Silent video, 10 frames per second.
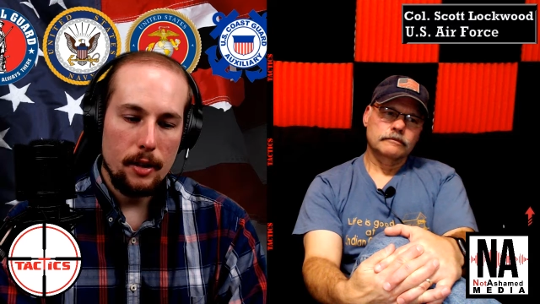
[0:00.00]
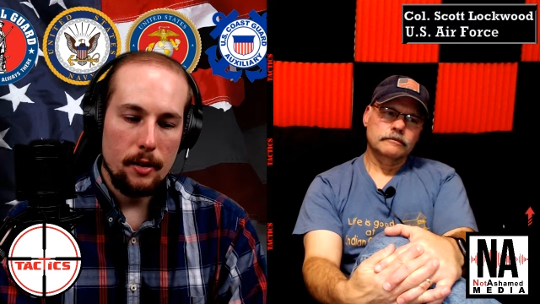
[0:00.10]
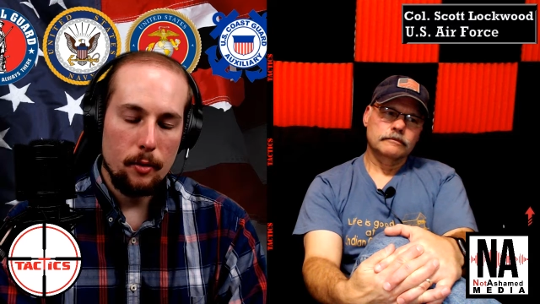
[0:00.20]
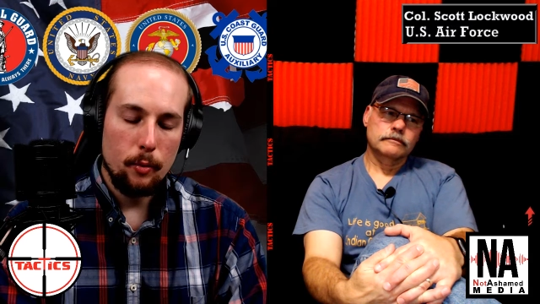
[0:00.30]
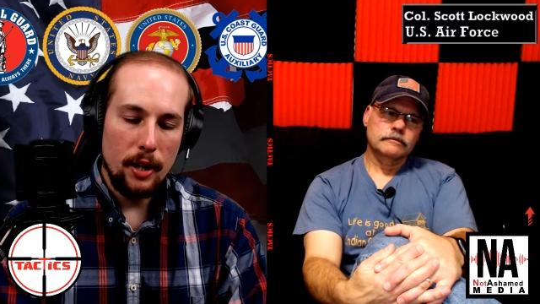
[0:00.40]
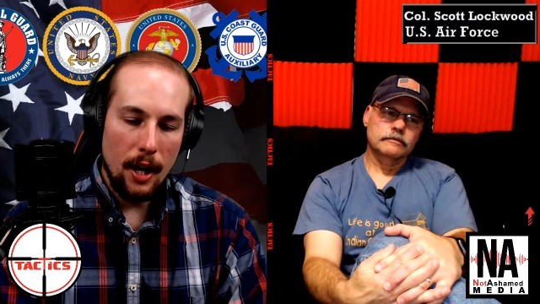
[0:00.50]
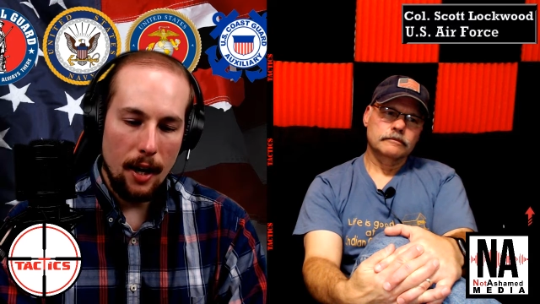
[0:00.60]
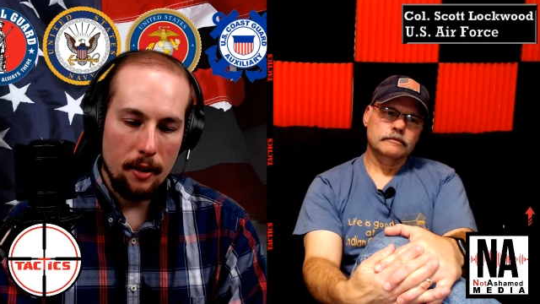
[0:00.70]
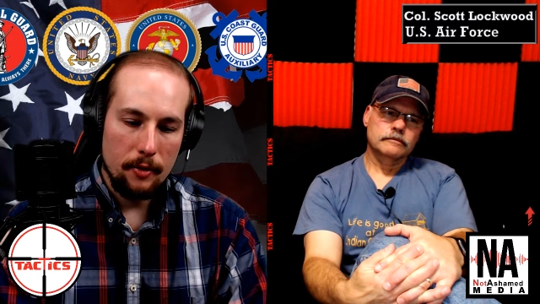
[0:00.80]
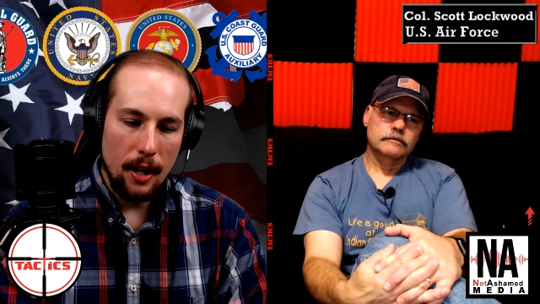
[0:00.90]
Speaker 1: We have
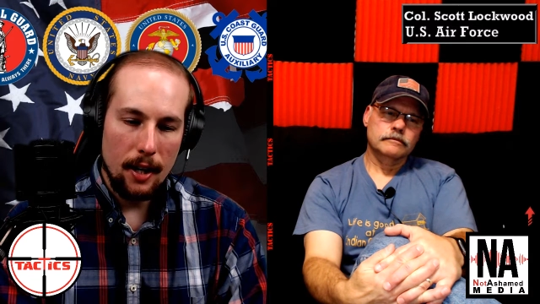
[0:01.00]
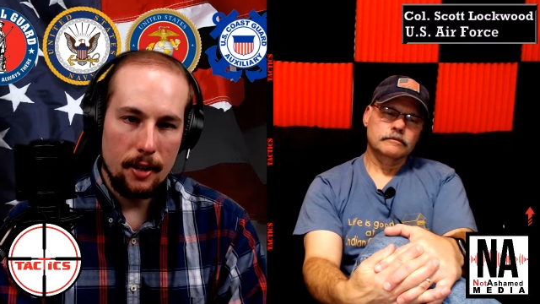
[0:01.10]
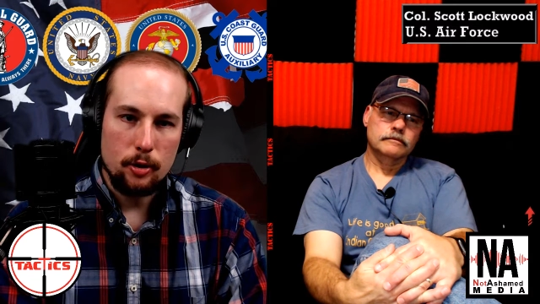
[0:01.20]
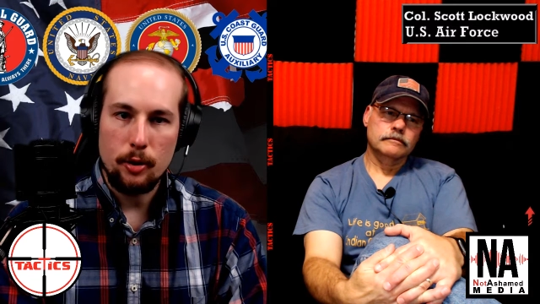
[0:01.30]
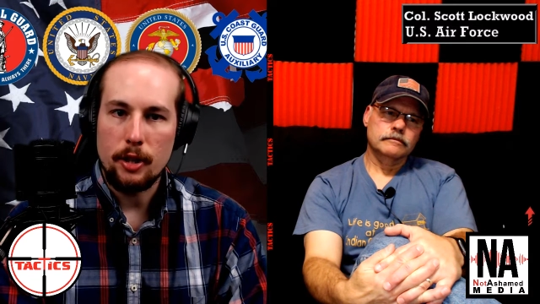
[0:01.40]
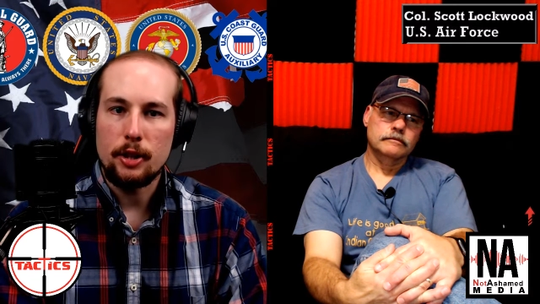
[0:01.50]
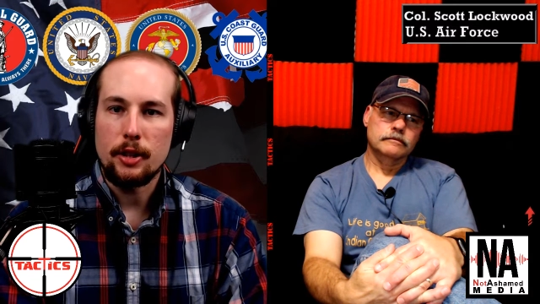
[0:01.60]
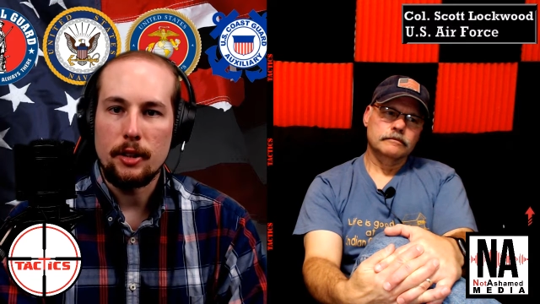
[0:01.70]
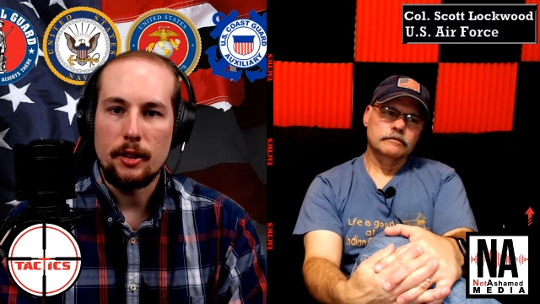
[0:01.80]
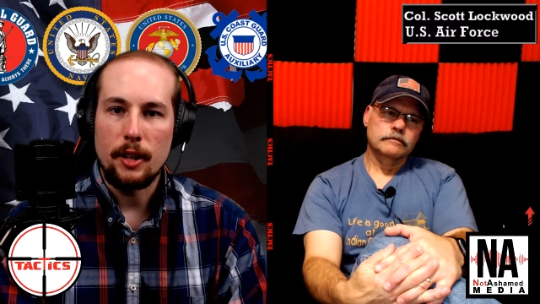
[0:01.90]
a tradition
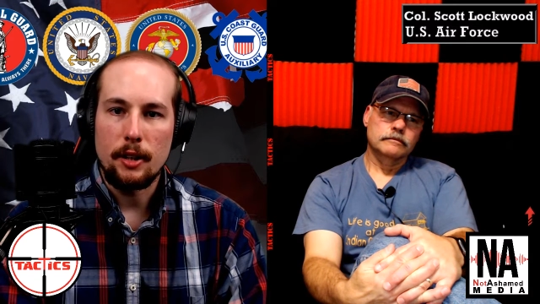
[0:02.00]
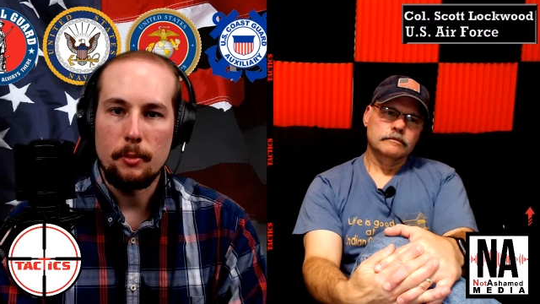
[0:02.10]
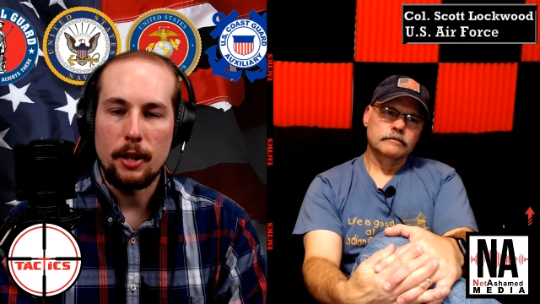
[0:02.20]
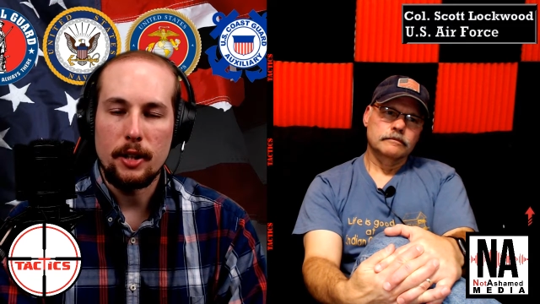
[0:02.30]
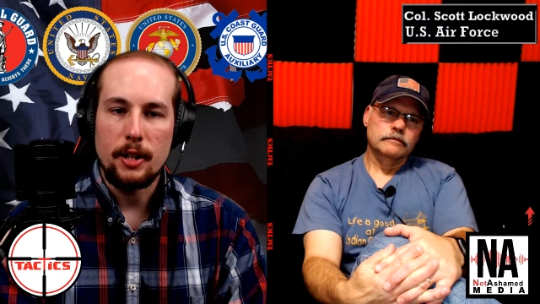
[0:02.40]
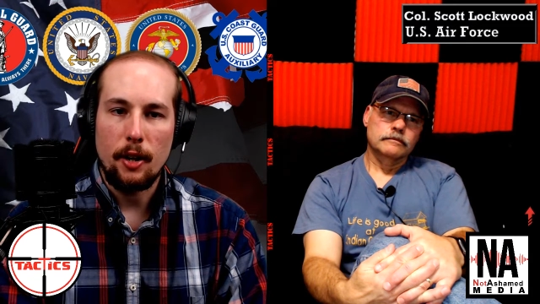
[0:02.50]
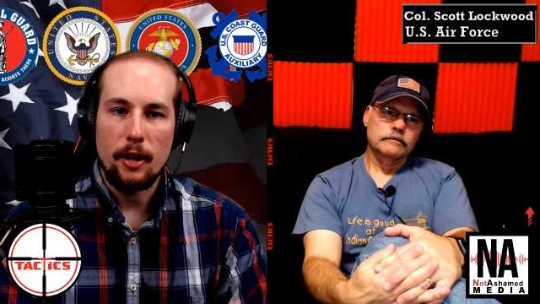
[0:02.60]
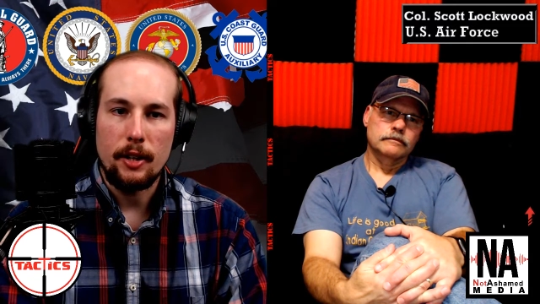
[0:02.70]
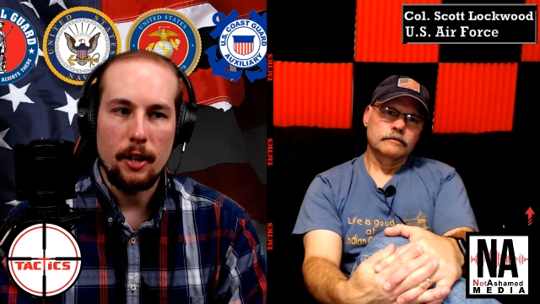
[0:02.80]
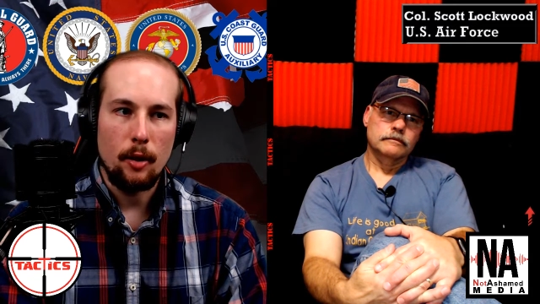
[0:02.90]
in the military that
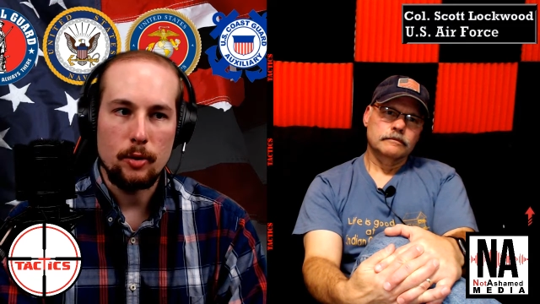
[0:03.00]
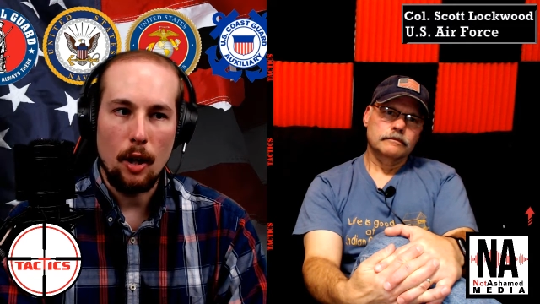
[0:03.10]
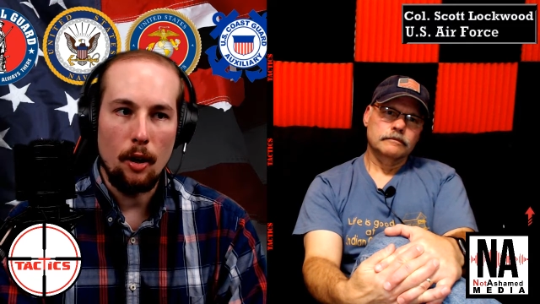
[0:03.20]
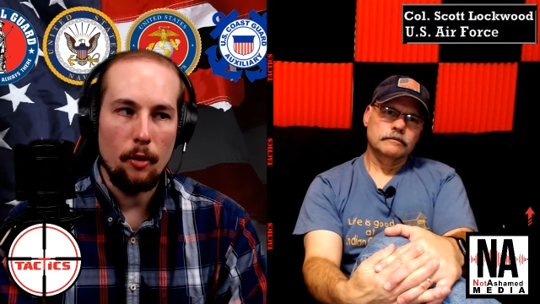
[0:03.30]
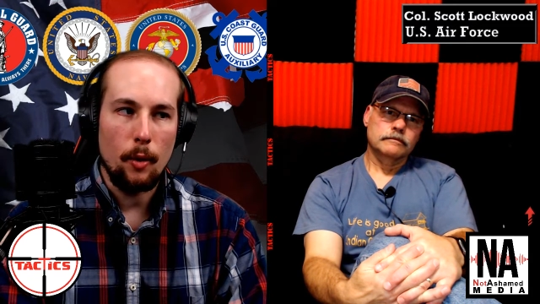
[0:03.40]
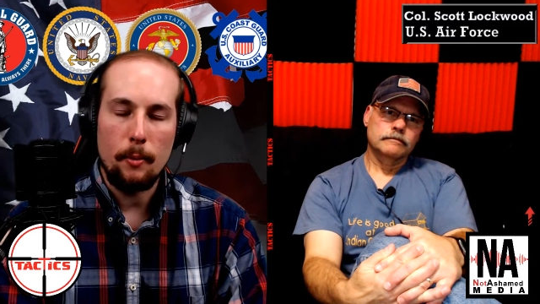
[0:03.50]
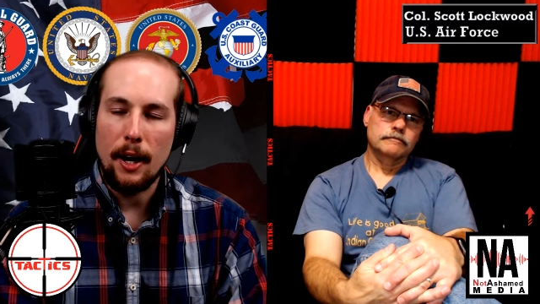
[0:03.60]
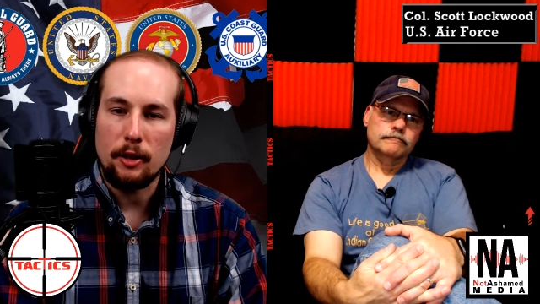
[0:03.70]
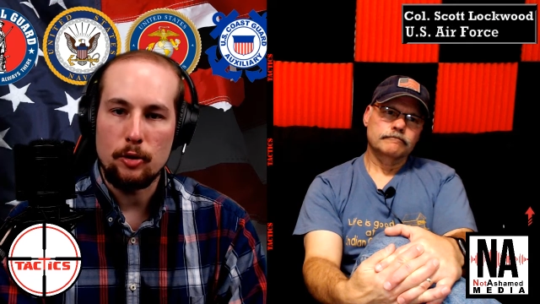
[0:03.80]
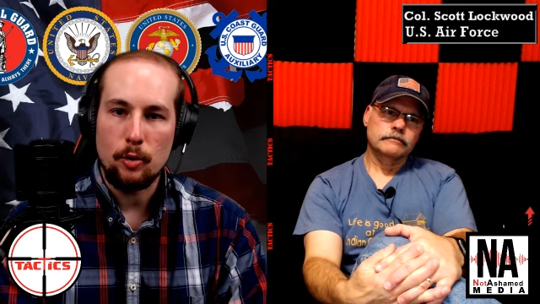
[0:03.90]
goes all the way back to
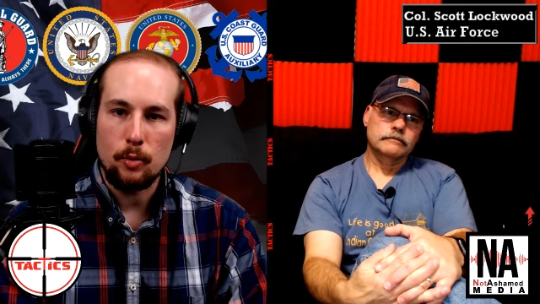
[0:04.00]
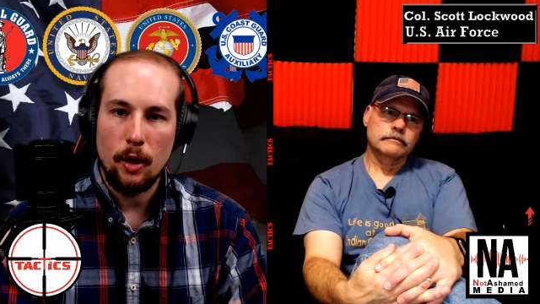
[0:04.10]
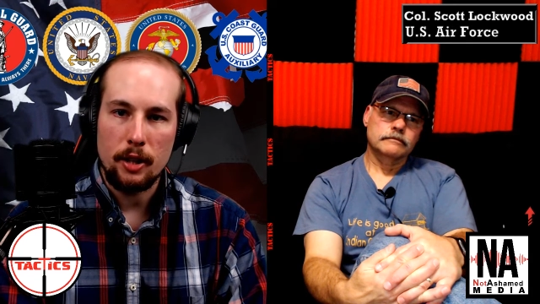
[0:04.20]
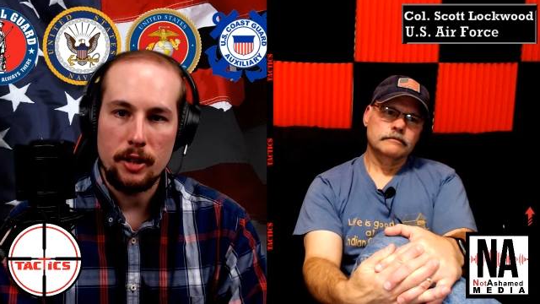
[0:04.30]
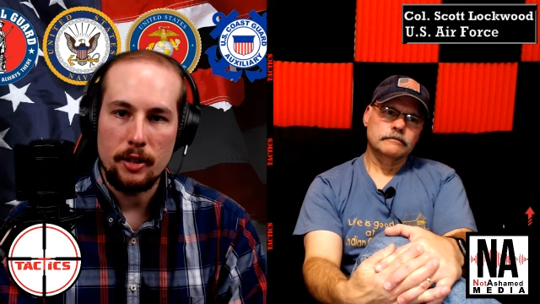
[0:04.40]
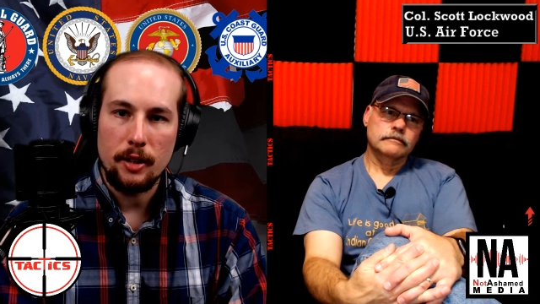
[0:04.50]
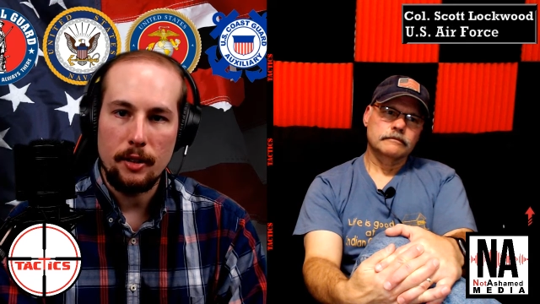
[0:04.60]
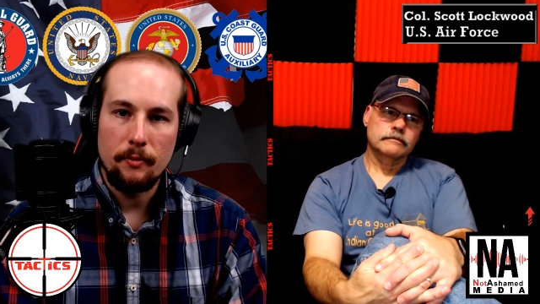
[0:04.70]
George Washington